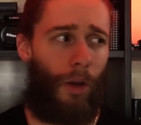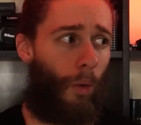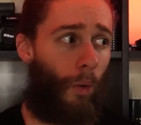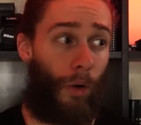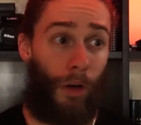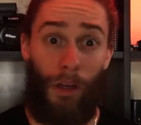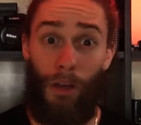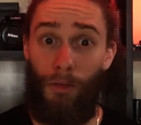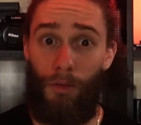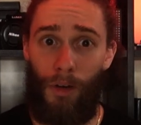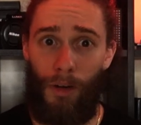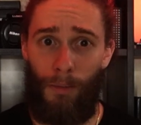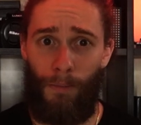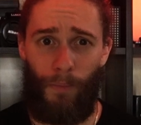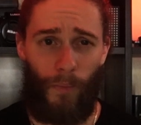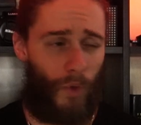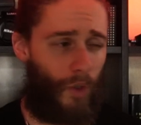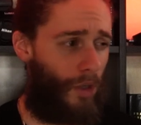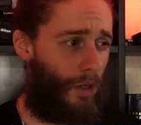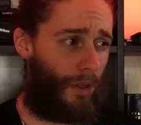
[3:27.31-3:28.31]
or
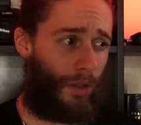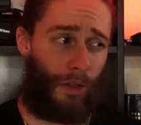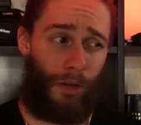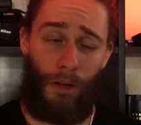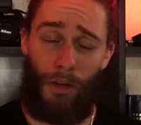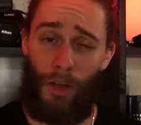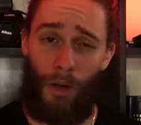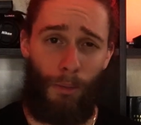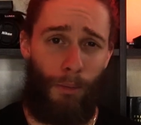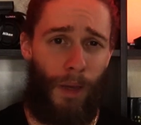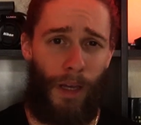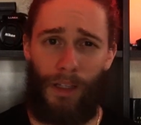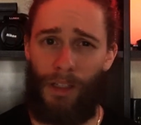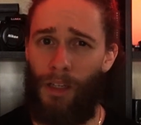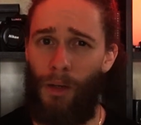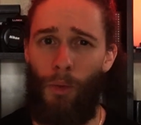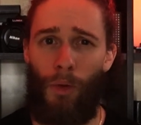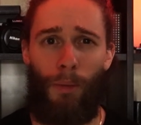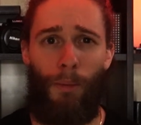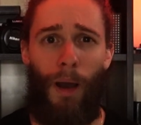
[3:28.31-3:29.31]
even just you're
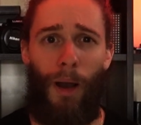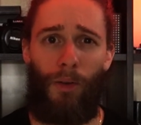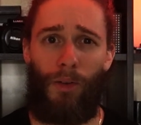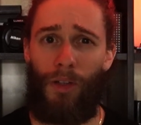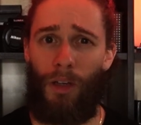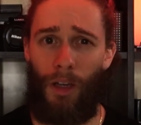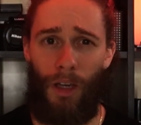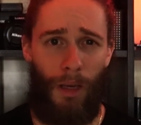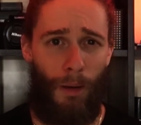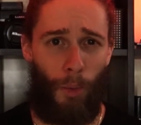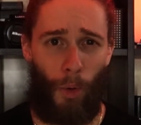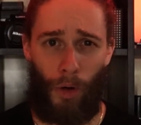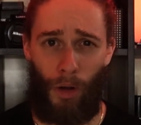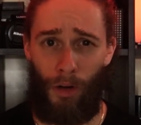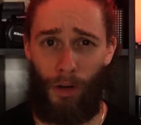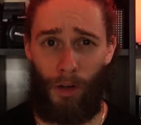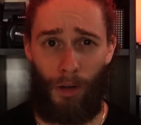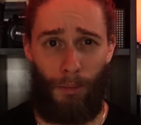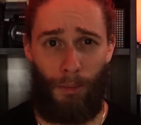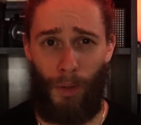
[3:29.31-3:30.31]
mixing with mouse and keyboard
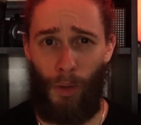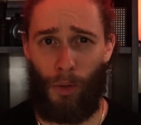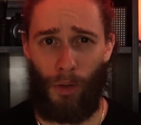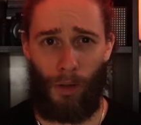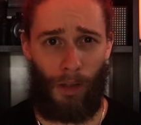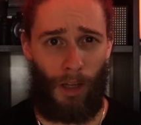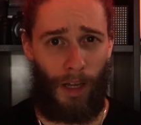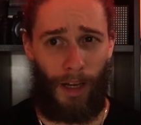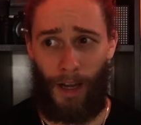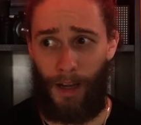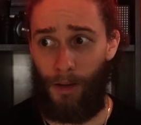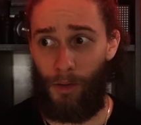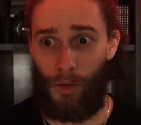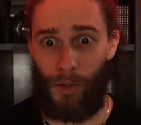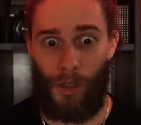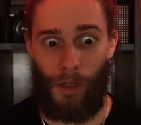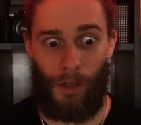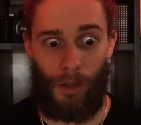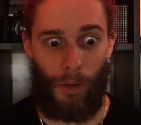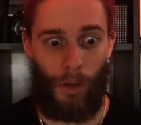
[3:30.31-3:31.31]
on your computer like I
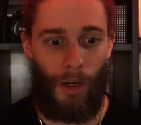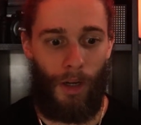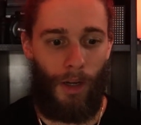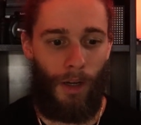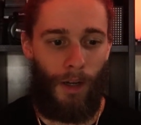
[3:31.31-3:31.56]
used to do,